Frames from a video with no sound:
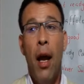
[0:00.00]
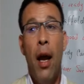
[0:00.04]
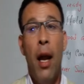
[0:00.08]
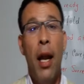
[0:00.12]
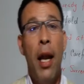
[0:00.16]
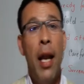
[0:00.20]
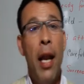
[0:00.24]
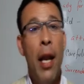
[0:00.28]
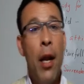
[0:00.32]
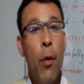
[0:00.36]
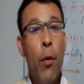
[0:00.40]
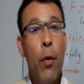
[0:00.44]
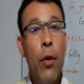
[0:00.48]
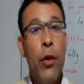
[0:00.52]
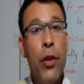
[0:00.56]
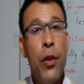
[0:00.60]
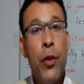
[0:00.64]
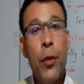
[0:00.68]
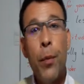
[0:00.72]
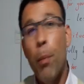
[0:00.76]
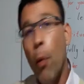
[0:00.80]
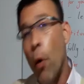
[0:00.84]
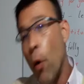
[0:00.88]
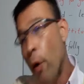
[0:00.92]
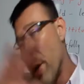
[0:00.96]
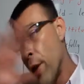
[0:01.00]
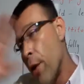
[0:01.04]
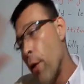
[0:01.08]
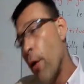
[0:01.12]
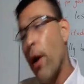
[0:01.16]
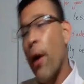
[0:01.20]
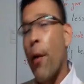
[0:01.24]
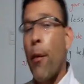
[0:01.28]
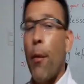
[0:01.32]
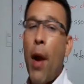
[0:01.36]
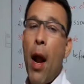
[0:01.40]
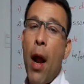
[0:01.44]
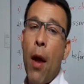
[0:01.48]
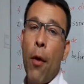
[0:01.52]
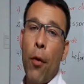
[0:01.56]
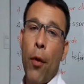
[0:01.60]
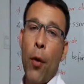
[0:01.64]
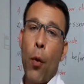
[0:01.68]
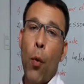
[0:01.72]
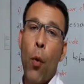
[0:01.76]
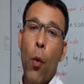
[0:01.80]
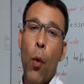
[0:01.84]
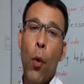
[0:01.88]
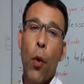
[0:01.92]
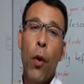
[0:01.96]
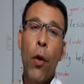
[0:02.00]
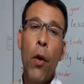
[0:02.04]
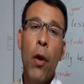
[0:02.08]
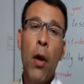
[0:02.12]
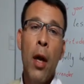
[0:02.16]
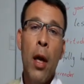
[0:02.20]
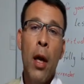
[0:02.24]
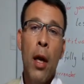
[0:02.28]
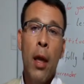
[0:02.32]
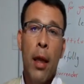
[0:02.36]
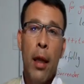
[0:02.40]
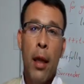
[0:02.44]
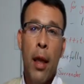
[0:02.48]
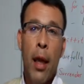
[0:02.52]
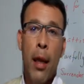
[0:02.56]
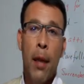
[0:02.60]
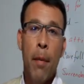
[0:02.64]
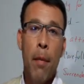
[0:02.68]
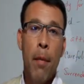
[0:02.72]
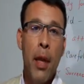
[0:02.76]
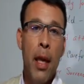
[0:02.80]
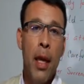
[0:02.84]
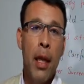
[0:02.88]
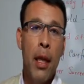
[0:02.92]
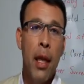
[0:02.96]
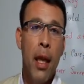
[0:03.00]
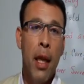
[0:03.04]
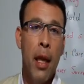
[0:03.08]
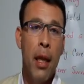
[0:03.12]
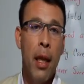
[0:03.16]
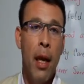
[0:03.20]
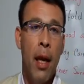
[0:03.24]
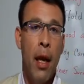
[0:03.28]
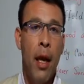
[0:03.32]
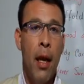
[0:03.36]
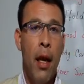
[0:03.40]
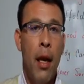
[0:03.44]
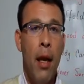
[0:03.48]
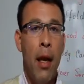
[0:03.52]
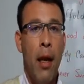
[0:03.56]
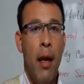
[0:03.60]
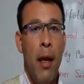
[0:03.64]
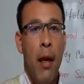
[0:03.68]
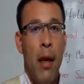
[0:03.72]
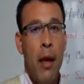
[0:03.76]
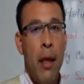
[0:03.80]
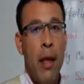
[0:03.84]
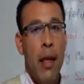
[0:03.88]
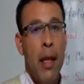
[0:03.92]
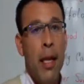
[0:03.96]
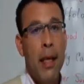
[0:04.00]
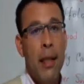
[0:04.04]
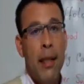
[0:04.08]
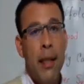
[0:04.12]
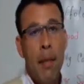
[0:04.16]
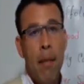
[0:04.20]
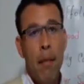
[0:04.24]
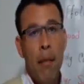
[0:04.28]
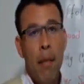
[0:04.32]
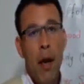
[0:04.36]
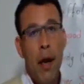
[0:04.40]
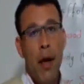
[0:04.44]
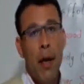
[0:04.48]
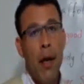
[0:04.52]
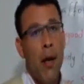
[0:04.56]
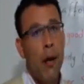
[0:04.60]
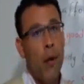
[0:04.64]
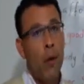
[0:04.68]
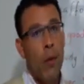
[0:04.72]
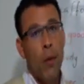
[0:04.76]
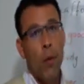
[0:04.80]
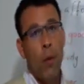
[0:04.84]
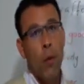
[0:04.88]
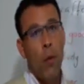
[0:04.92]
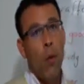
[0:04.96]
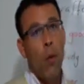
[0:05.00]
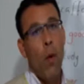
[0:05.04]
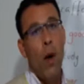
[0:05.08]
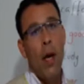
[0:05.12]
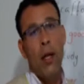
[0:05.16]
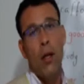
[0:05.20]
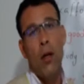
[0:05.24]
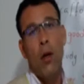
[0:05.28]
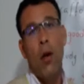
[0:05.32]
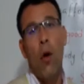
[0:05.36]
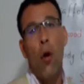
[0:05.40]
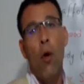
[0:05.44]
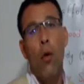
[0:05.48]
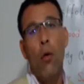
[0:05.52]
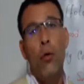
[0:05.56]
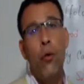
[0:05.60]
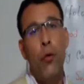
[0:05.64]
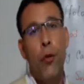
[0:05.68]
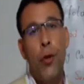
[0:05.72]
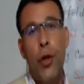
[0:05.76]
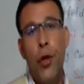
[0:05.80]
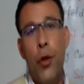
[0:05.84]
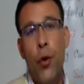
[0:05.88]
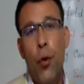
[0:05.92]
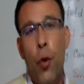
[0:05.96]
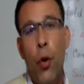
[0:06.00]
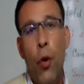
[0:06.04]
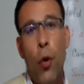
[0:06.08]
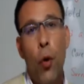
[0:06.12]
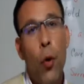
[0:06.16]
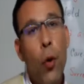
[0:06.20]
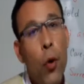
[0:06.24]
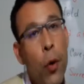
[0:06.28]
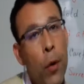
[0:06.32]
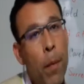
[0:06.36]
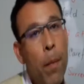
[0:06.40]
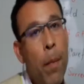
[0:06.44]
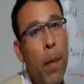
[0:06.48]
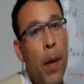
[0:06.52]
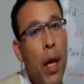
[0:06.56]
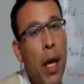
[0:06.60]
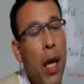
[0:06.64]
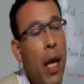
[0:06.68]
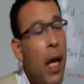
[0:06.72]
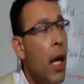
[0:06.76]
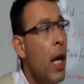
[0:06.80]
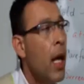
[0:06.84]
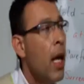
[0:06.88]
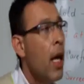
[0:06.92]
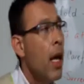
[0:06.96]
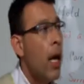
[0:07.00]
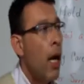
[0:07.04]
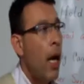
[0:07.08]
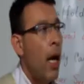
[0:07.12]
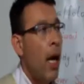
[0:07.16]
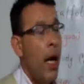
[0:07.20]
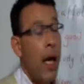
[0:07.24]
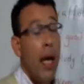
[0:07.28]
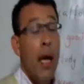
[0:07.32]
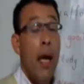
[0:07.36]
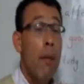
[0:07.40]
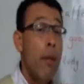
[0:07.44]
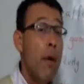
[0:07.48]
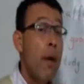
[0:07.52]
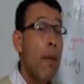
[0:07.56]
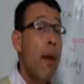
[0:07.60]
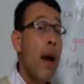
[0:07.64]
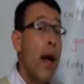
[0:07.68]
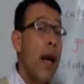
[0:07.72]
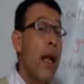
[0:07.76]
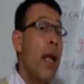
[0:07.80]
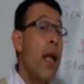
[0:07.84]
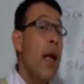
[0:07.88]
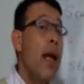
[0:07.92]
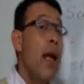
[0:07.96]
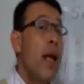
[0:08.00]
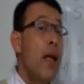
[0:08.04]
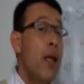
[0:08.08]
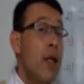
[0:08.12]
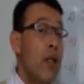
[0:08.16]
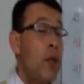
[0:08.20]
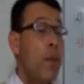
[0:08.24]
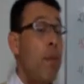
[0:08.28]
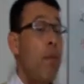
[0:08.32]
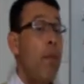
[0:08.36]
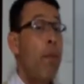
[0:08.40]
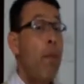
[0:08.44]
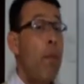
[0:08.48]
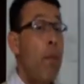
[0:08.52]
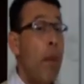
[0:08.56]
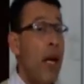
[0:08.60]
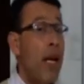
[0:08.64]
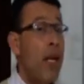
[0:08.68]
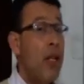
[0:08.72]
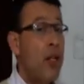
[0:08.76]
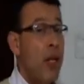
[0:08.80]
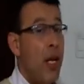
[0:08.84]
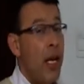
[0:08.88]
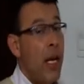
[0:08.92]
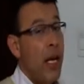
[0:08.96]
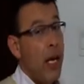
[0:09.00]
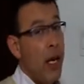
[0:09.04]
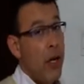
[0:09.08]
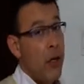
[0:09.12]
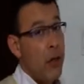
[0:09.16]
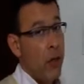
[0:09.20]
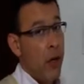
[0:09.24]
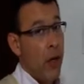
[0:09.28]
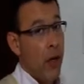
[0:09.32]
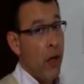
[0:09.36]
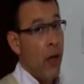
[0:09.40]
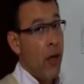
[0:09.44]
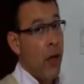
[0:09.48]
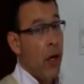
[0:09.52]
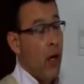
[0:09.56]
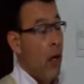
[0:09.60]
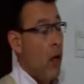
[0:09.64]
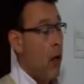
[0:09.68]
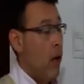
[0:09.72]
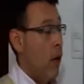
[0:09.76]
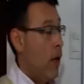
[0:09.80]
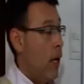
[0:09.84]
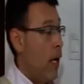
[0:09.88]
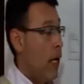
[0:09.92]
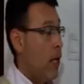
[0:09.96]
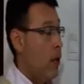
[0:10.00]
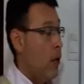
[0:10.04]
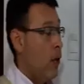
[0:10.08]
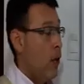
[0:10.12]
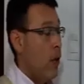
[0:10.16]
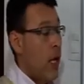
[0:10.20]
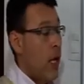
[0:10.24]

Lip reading: language spoken all around the world. That means that it doesn't matter what country you could be, everybody speaks English there. Okay, so